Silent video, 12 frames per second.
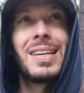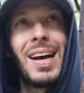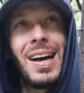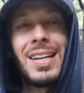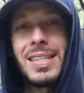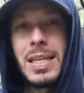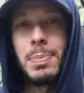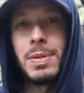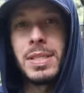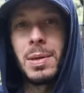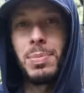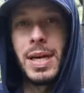Kind of steep
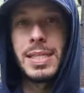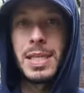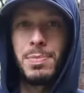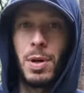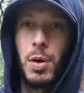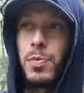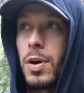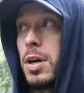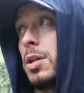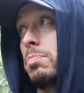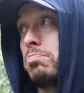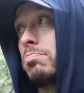in some places, but
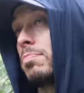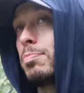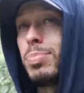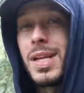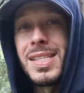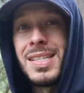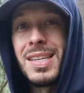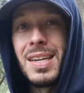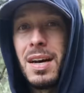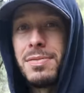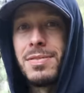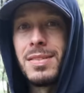overall pleasant
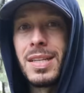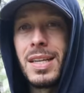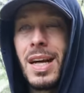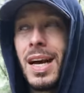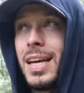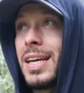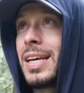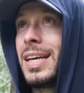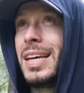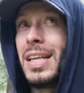enough little hike.